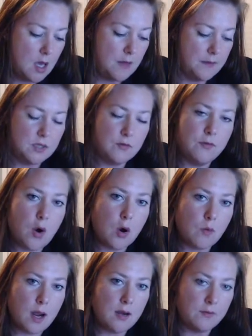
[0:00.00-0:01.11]
This far
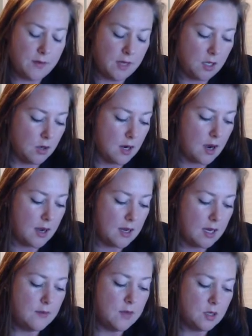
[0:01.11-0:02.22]
right figure,
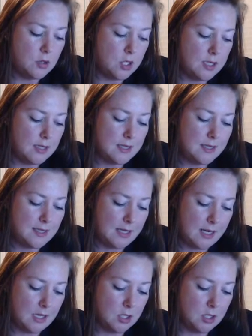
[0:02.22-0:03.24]
even though she's sitting,